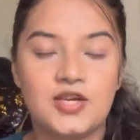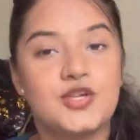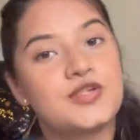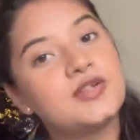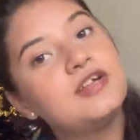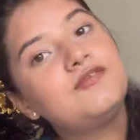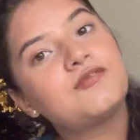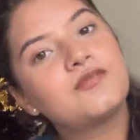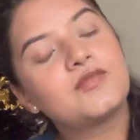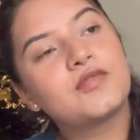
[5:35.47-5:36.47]
So now
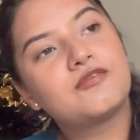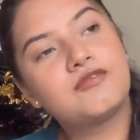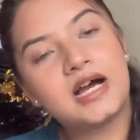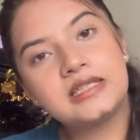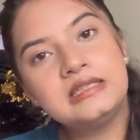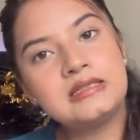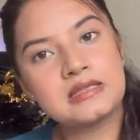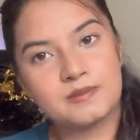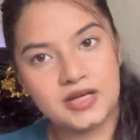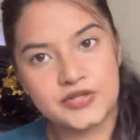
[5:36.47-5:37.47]
father is
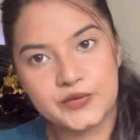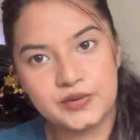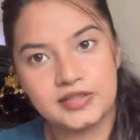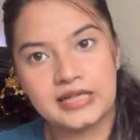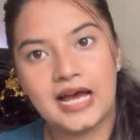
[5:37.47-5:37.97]
masculine.